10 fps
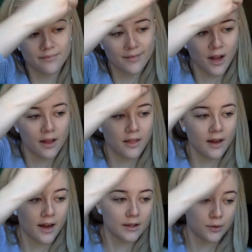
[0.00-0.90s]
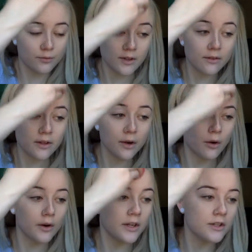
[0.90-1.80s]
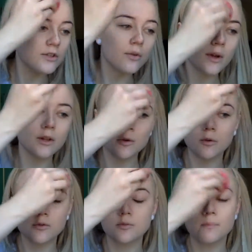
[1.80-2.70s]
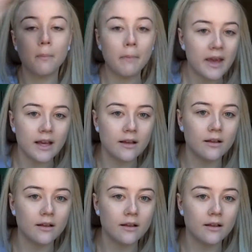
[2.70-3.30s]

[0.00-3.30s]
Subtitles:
either I look really orange or I look pink.